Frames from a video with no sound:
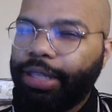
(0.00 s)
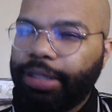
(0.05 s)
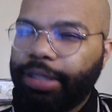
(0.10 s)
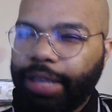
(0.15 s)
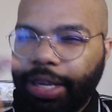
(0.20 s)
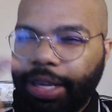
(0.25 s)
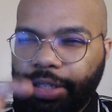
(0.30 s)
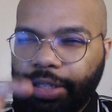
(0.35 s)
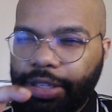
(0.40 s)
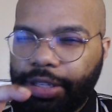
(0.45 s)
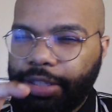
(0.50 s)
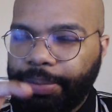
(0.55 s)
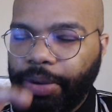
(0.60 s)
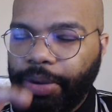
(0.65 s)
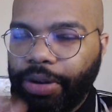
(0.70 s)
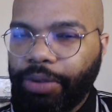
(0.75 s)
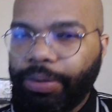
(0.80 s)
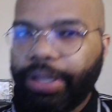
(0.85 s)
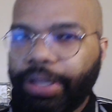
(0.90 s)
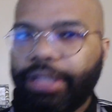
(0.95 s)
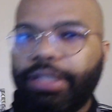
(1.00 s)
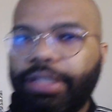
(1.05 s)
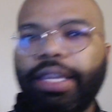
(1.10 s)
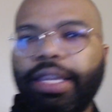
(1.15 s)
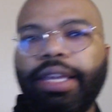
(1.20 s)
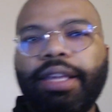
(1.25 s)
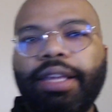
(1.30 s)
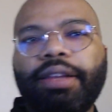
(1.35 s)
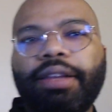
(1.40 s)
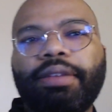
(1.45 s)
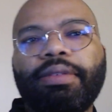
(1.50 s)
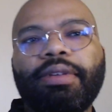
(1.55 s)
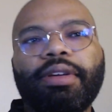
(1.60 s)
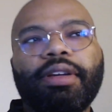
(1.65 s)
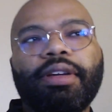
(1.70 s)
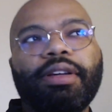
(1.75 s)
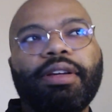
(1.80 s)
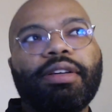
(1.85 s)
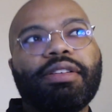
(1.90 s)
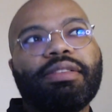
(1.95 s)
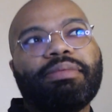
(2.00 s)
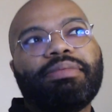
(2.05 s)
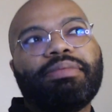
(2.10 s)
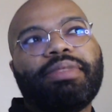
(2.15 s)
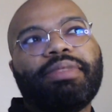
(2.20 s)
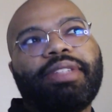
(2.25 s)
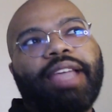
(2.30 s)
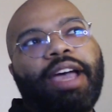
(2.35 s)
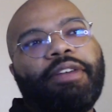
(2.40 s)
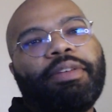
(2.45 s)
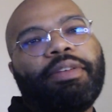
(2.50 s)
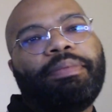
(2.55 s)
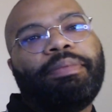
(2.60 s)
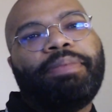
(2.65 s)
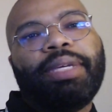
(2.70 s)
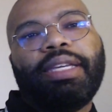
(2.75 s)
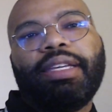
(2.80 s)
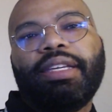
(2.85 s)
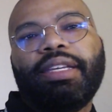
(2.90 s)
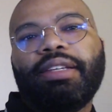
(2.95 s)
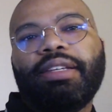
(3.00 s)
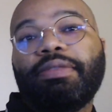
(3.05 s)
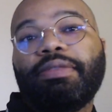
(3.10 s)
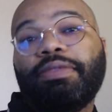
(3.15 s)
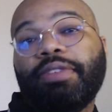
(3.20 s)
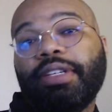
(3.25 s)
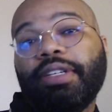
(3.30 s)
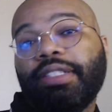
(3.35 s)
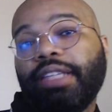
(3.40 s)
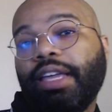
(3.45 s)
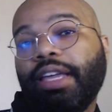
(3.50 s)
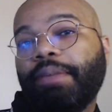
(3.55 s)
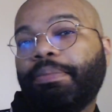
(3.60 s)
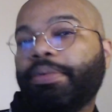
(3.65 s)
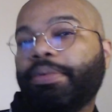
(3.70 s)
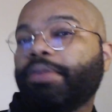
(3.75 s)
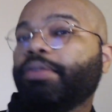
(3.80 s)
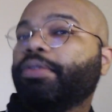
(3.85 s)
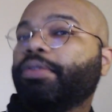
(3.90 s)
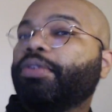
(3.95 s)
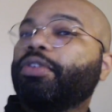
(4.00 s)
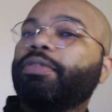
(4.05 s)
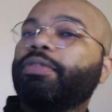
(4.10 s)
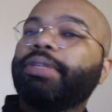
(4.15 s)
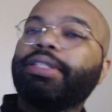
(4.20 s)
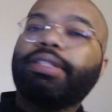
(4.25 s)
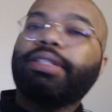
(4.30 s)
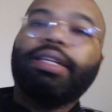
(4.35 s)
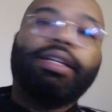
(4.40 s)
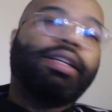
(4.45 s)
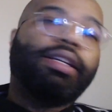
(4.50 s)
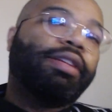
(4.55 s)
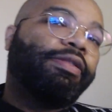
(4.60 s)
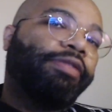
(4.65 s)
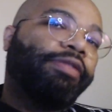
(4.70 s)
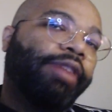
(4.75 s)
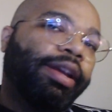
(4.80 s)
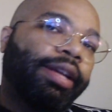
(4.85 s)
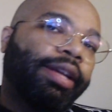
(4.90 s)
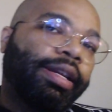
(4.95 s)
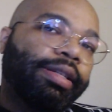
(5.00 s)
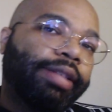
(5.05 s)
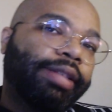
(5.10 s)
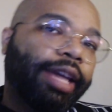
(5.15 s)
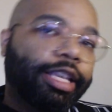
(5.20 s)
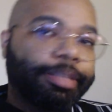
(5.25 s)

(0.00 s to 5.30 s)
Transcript: get into the smaller ones. And that would be, for example, who was sending the threatening text